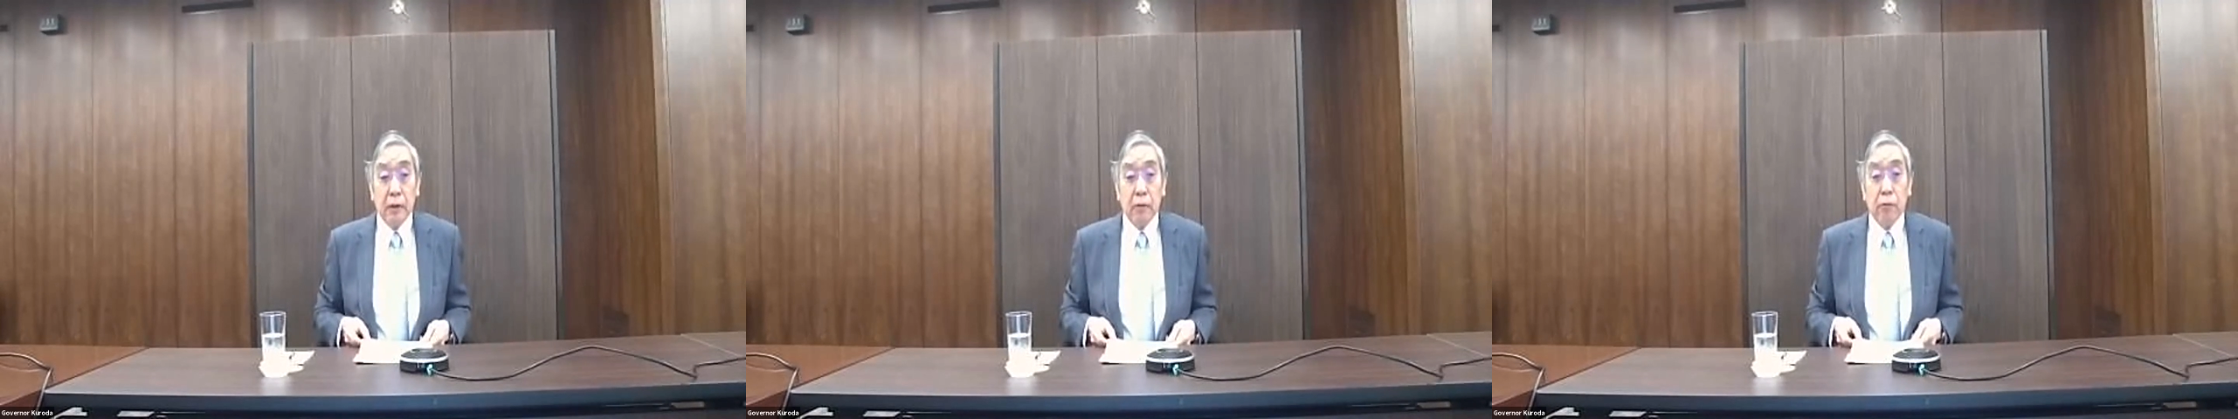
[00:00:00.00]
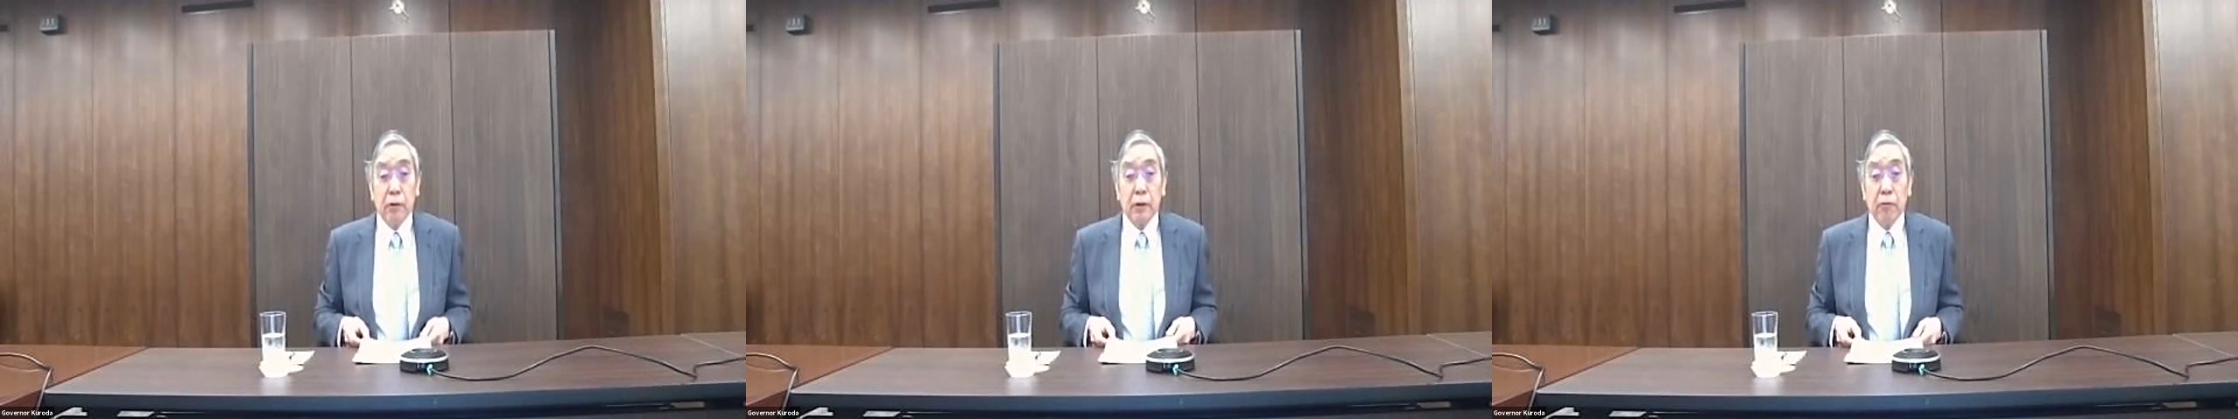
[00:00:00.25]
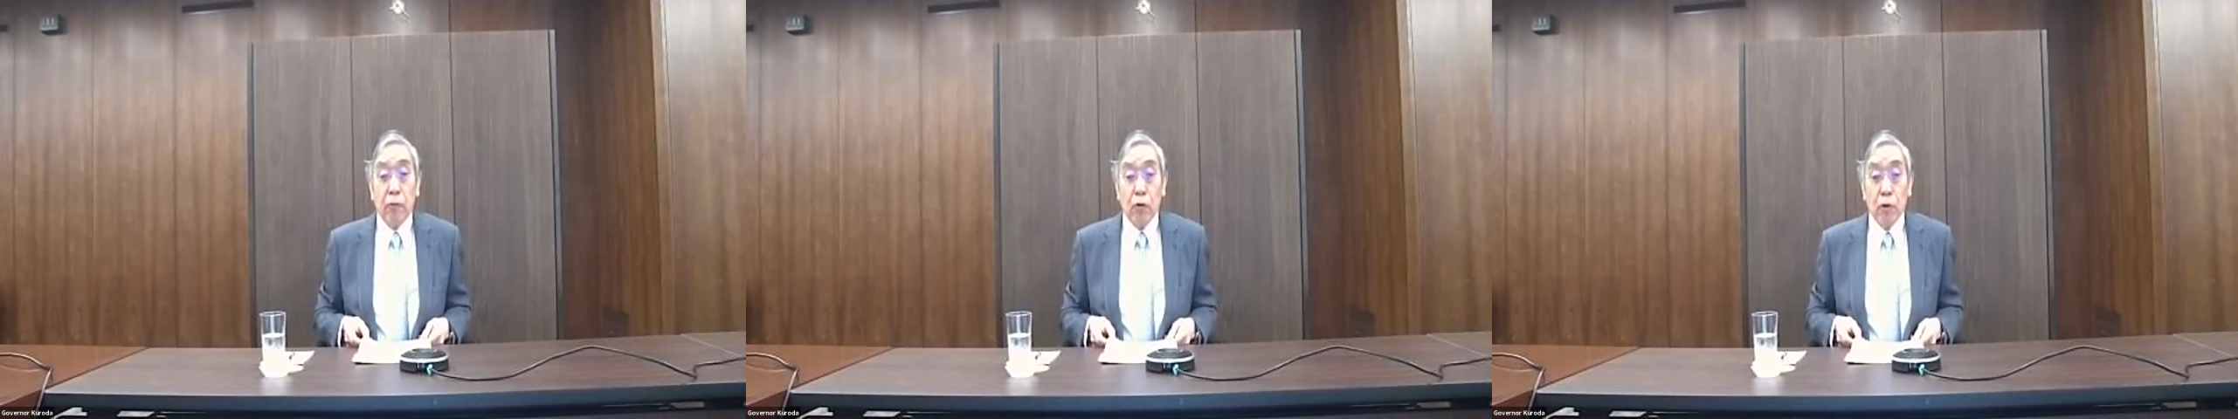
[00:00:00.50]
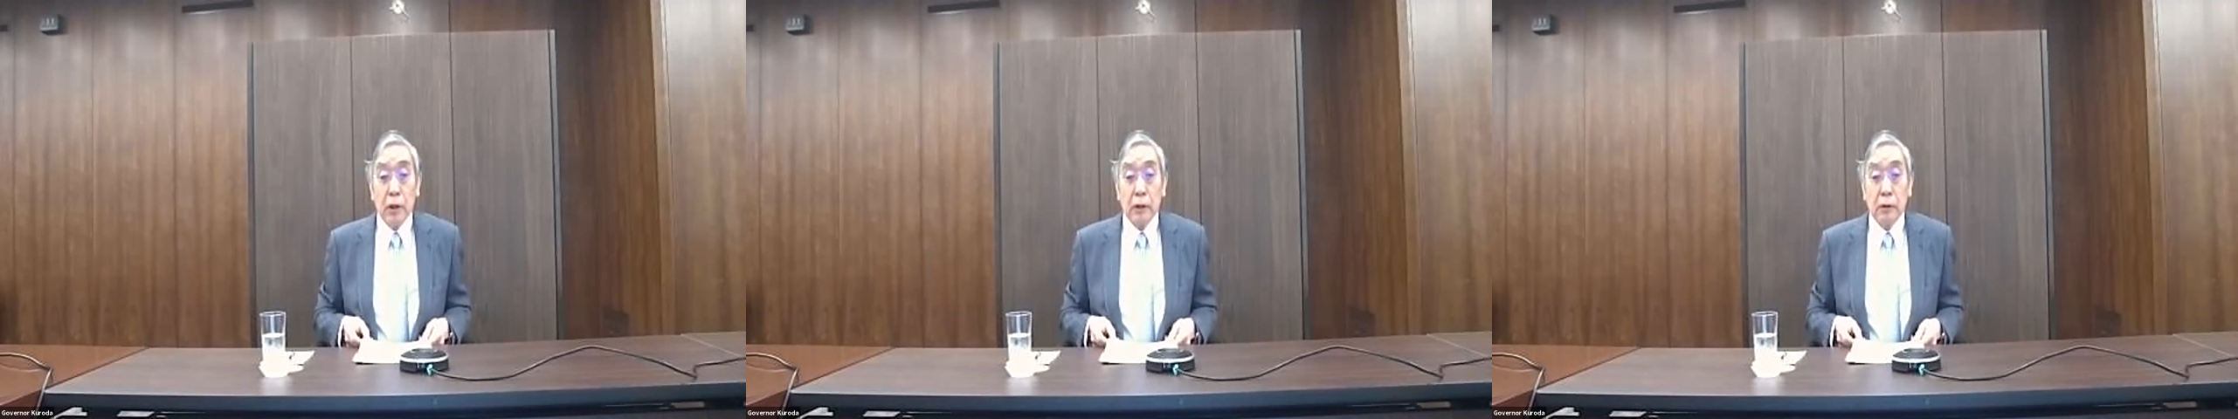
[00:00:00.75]
with a
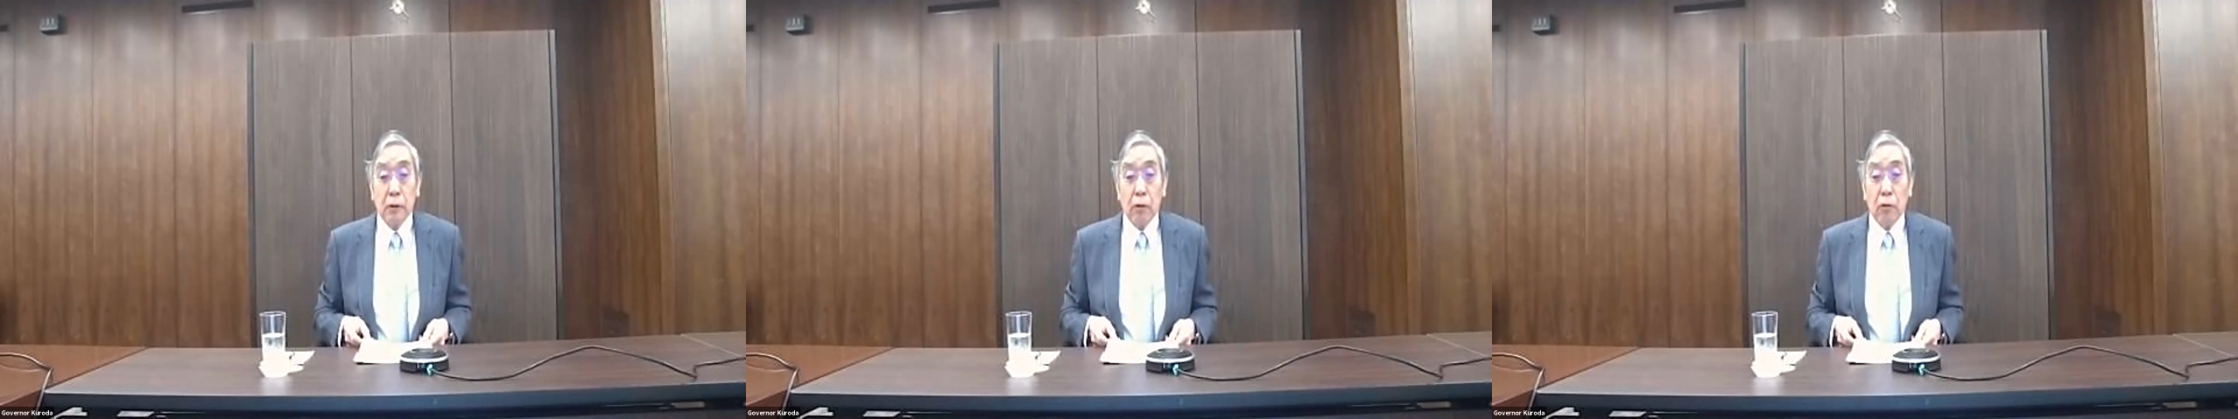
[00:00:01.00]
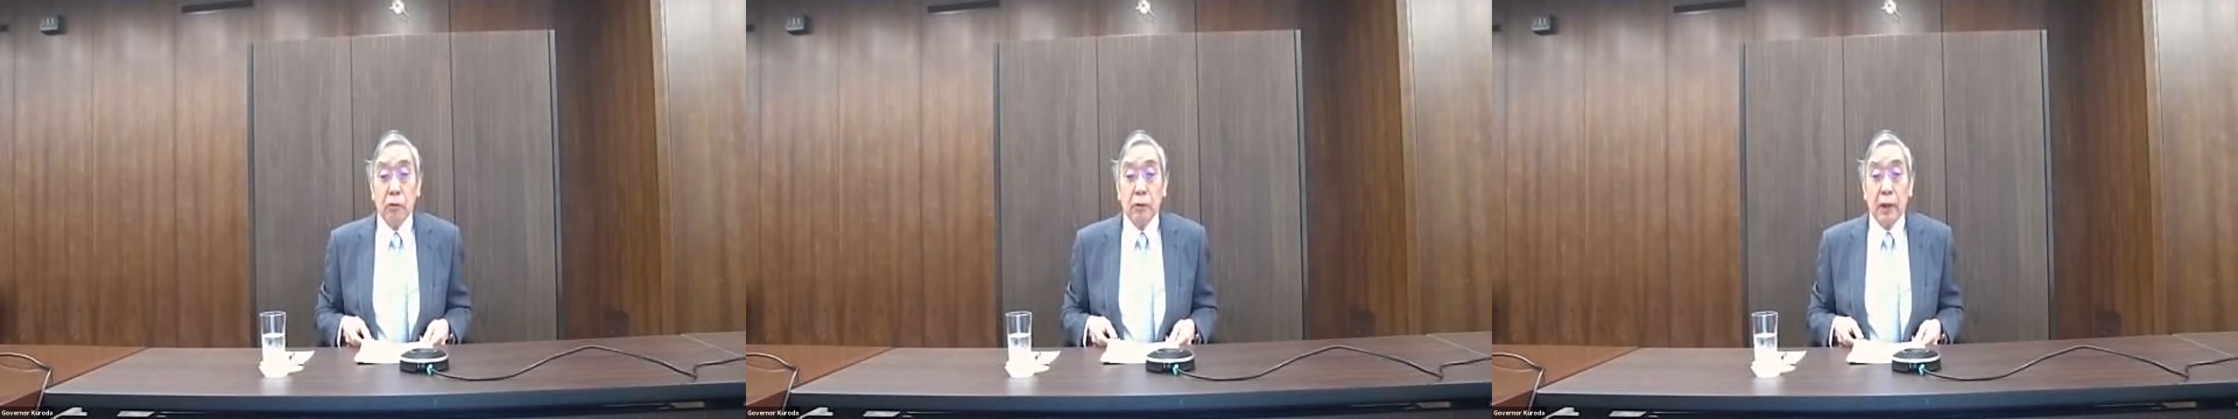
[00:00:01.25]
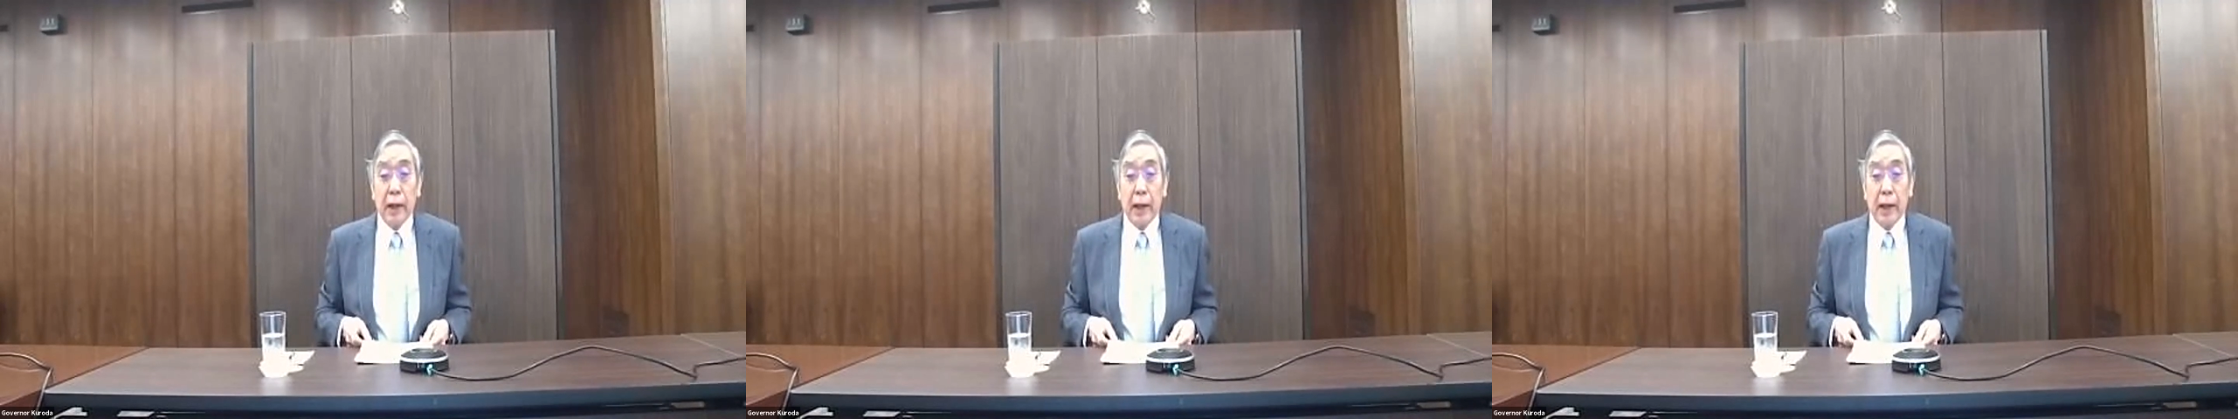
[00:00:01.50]
focus on